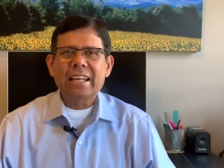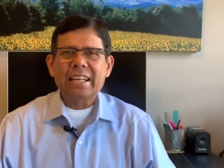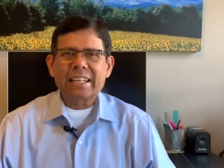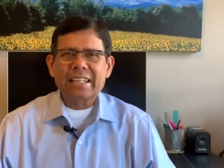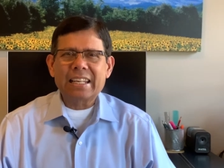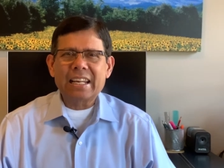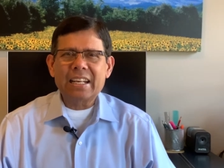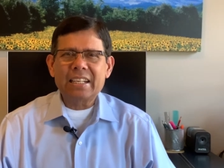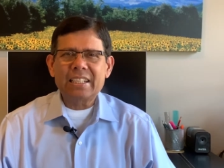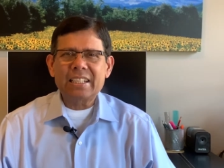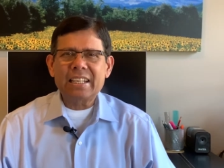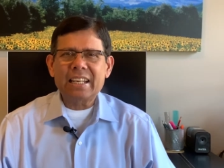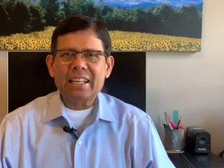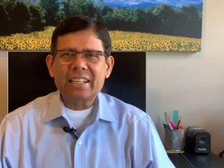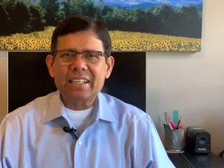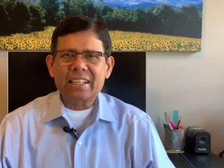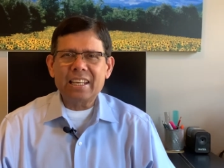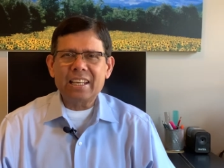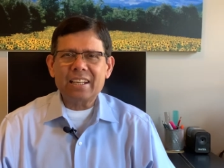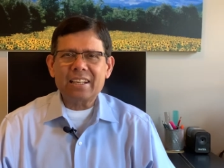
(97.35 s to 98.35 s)
getting a
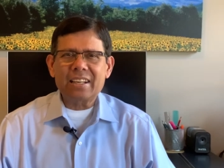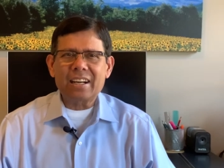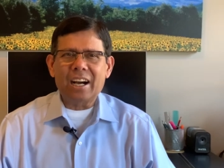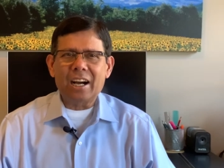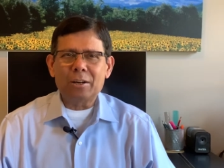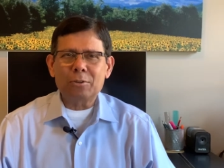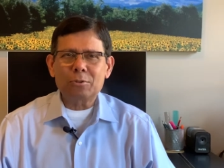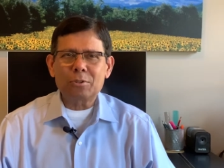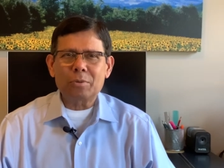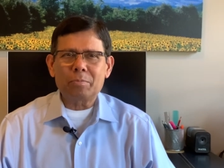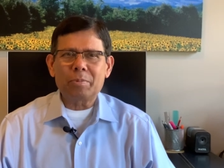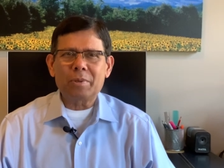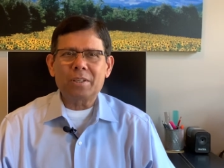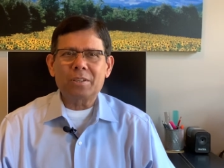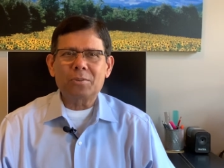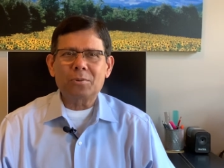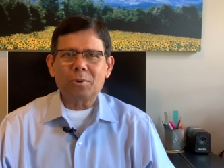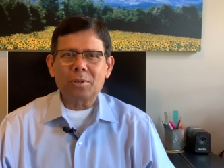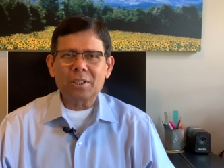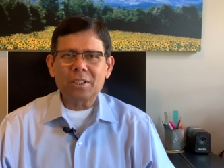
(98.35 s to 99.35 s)
kick out of a
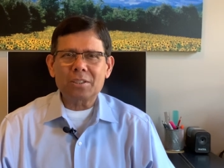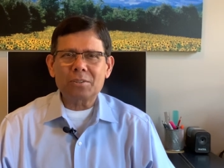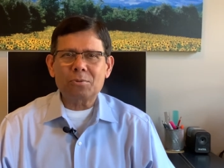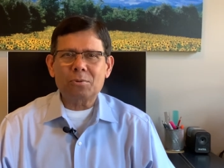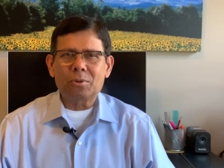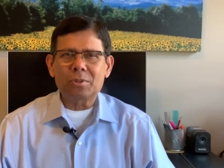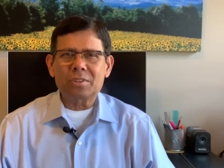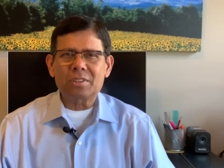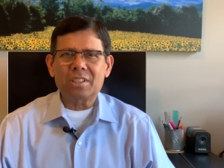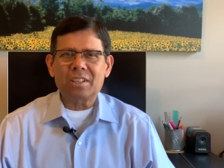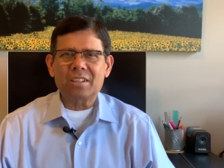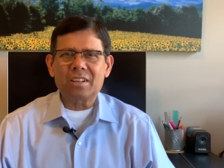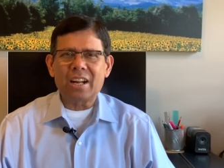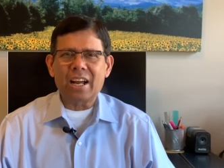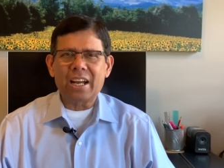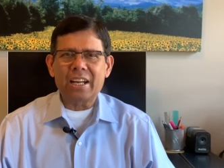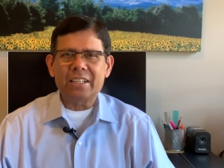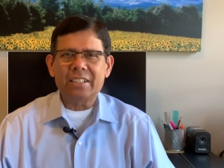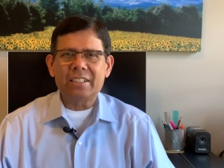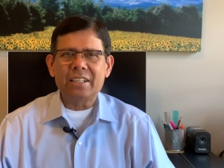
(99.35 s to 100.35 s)
roller coaster
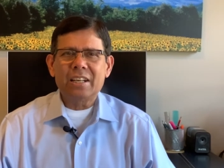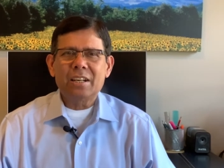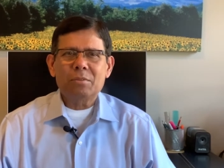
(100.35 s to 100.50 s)
ride